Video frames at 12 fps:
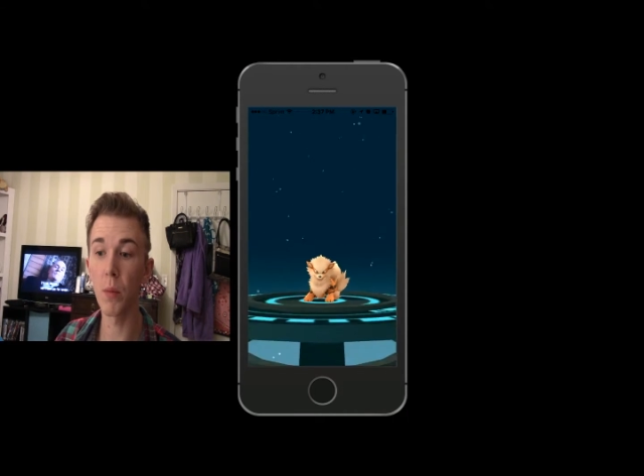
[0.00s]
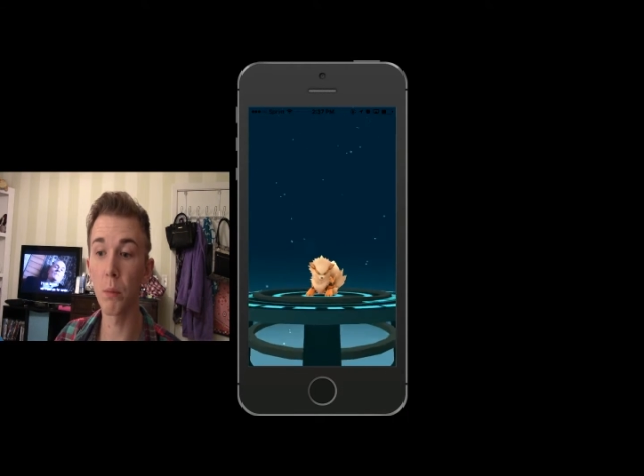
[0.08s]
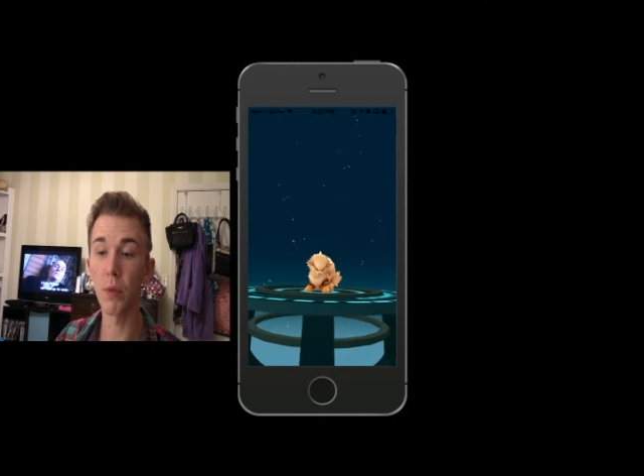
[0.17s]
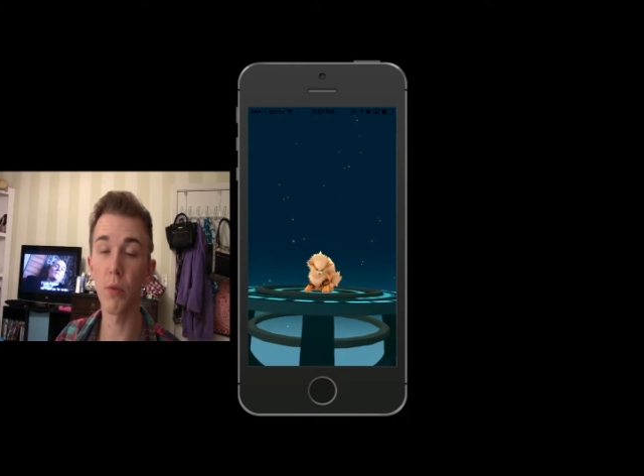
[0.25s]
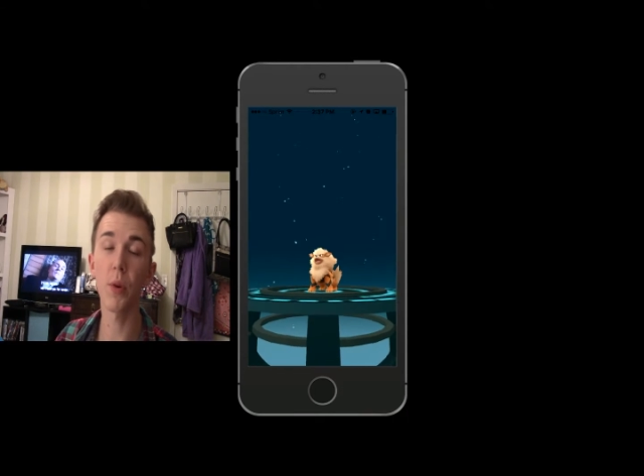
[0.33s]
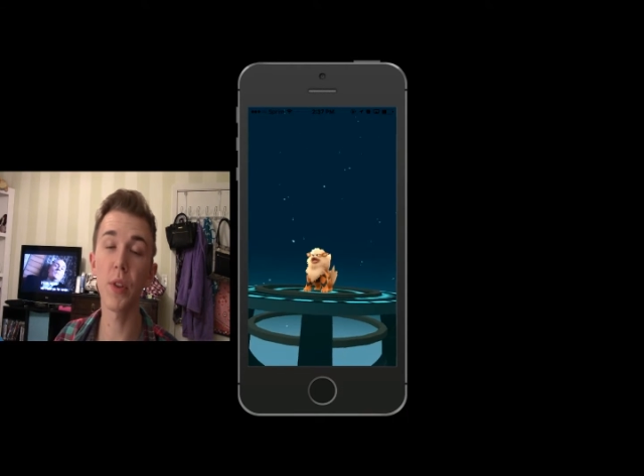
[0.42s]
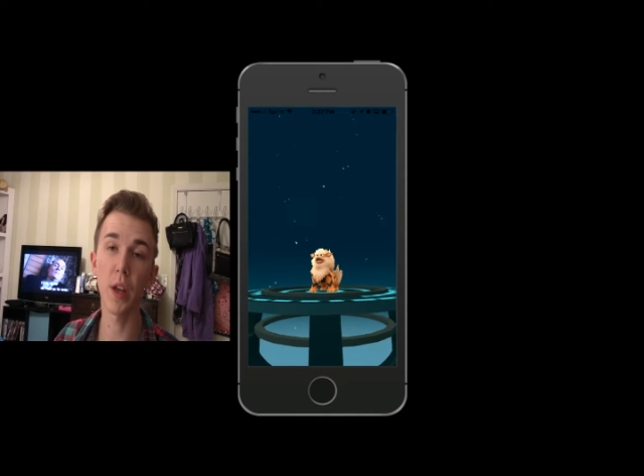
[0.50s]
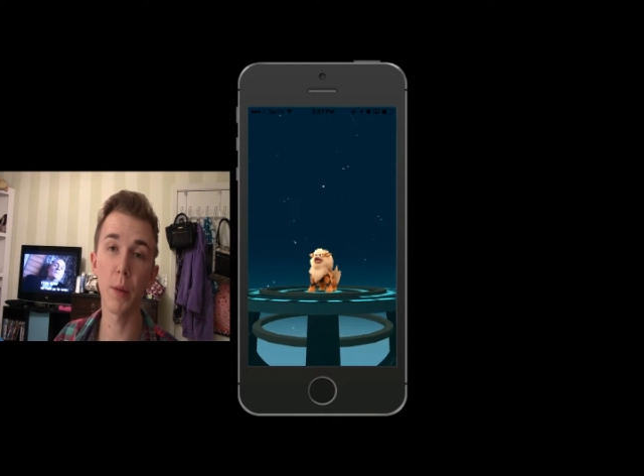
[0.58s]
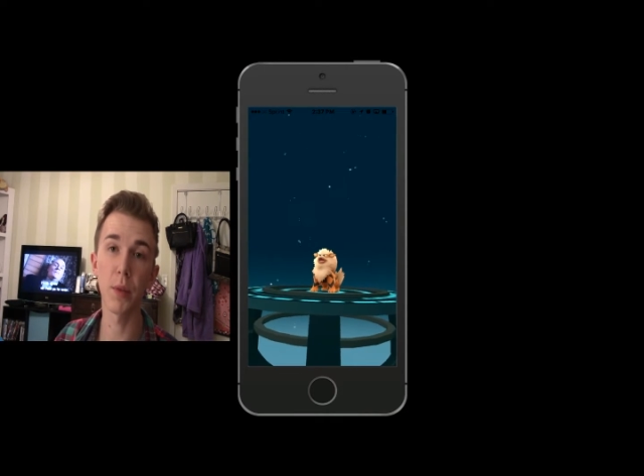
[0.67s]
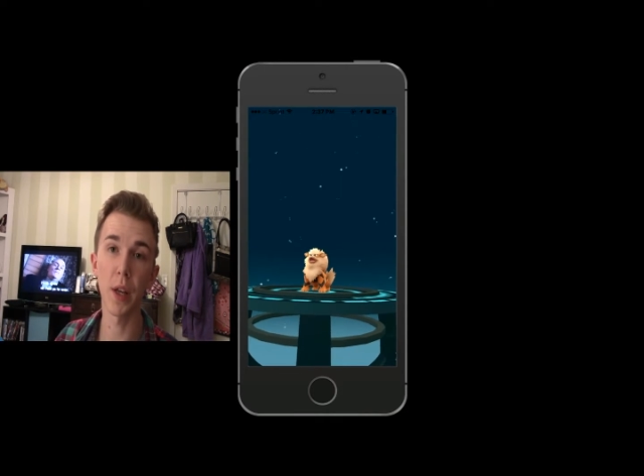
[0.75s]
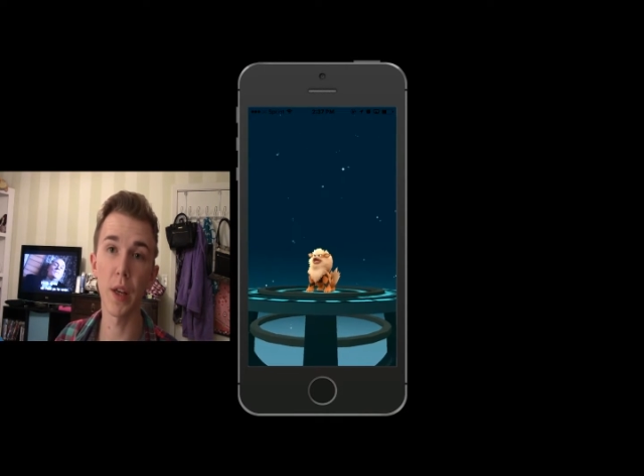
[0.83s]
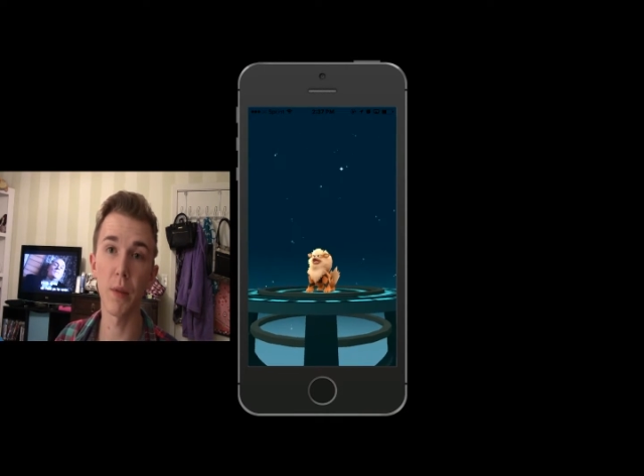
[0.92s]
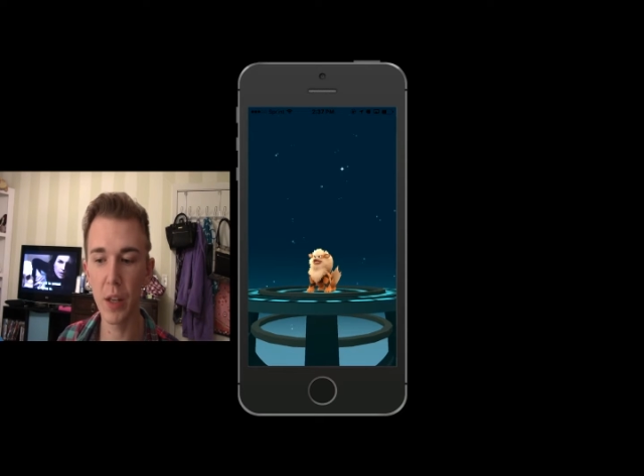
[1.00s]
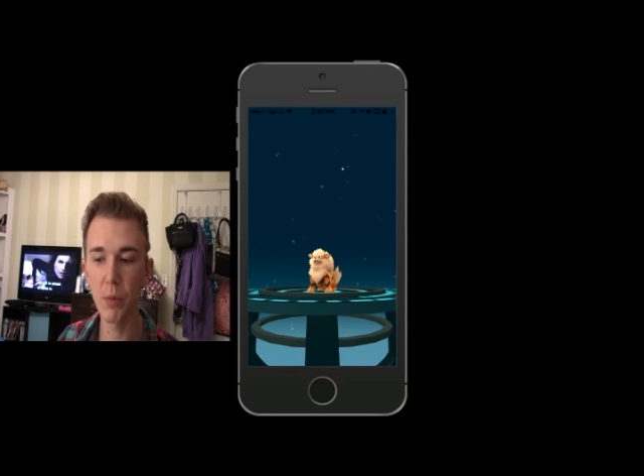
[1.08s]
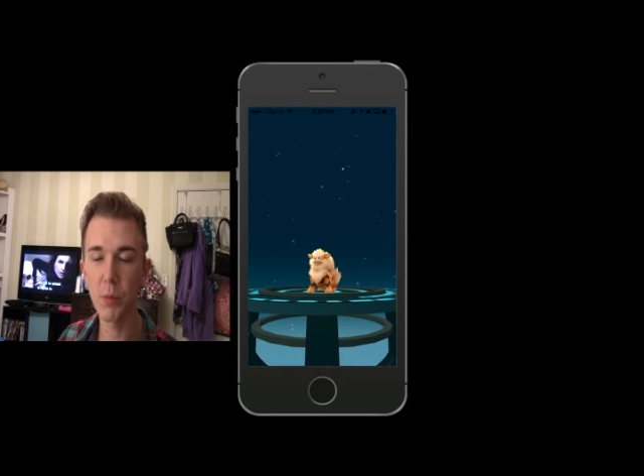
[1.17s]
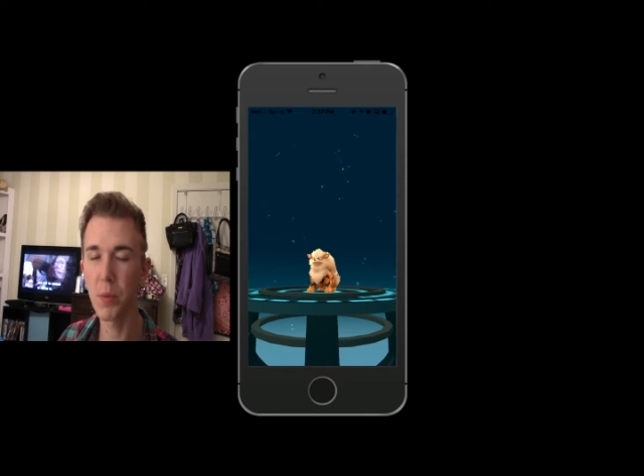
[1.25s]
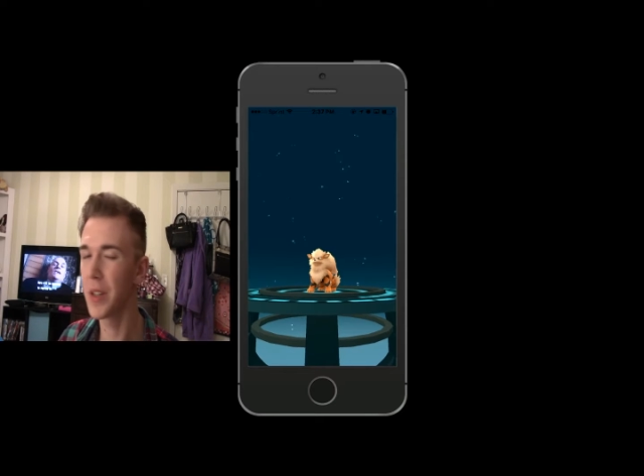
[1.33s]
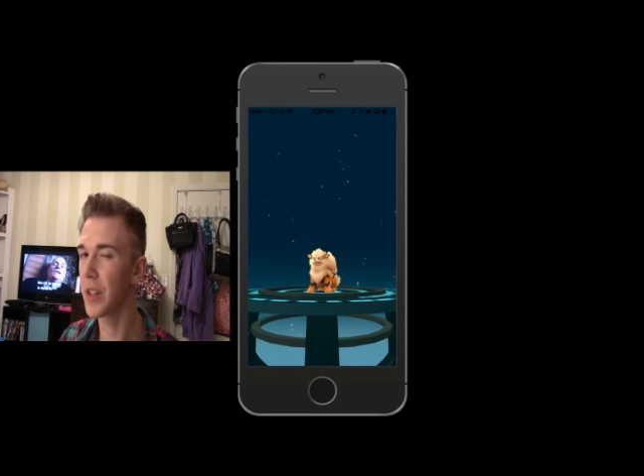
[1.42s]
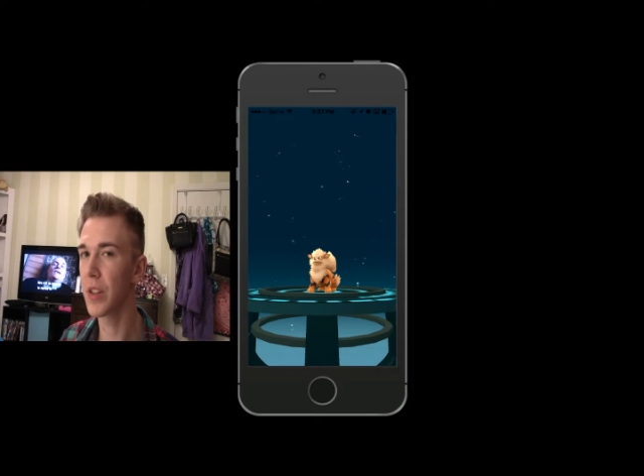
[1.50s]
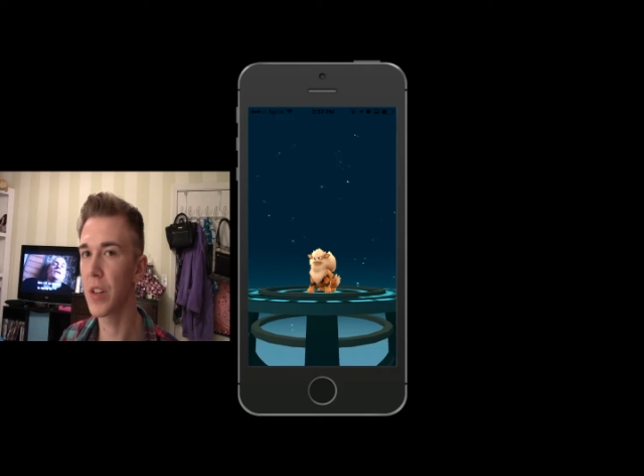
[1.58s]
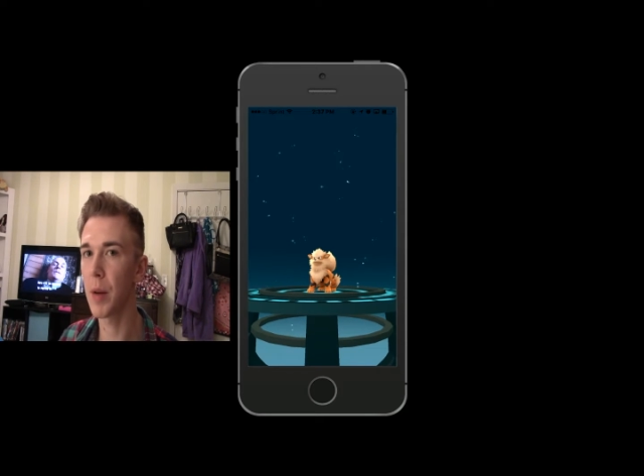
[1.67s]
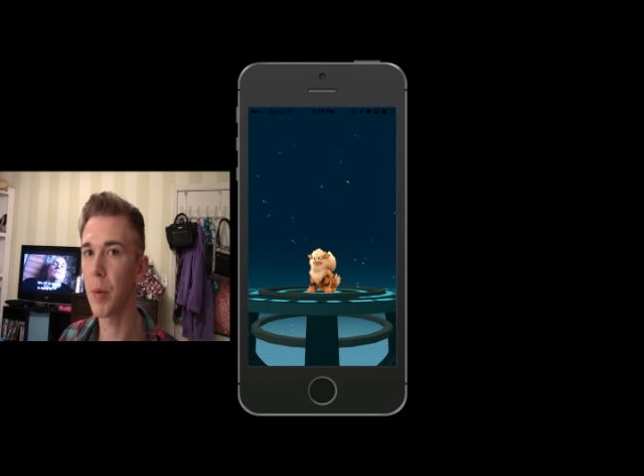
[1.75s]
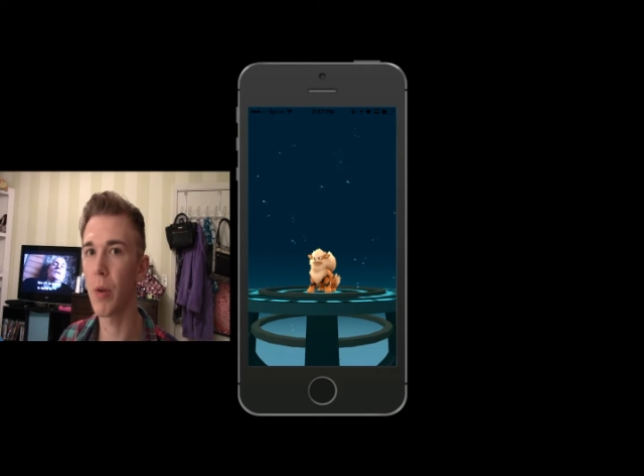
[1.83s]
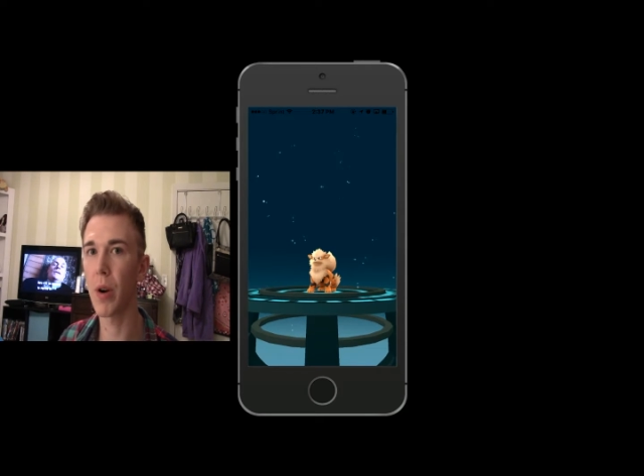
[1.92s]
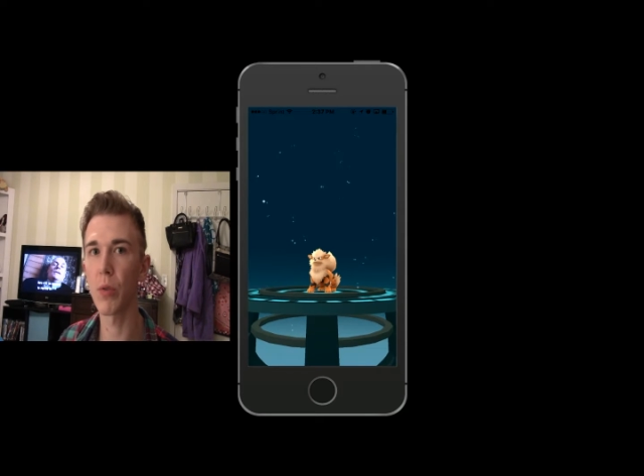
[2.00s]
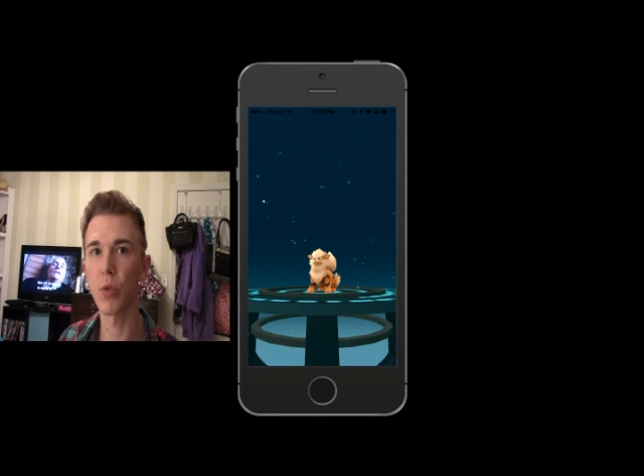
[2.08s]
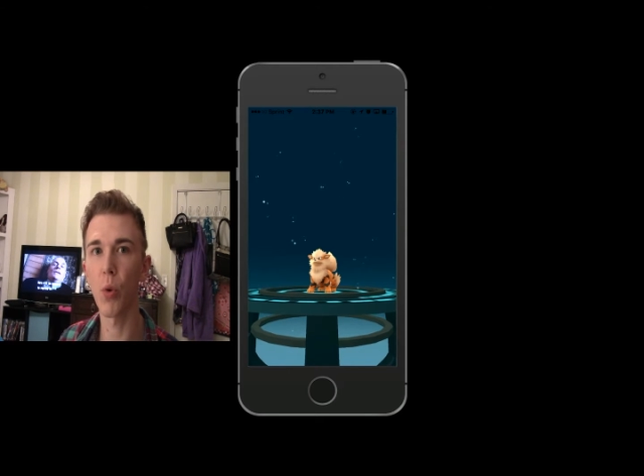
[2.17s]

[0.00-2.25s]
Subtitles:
Before the update, he was predicted to come out around